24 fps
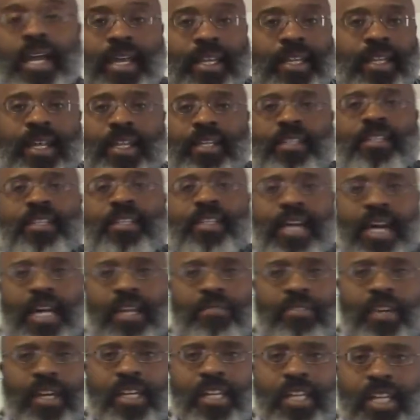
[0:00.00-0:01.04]
And like a lot
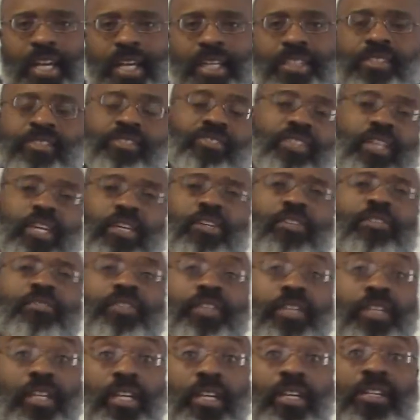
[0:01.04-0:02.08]
of my clients have said over
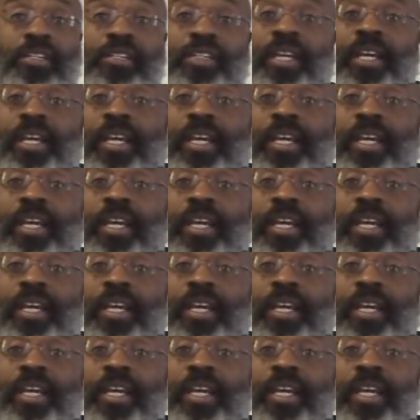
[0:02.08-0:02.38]
the years,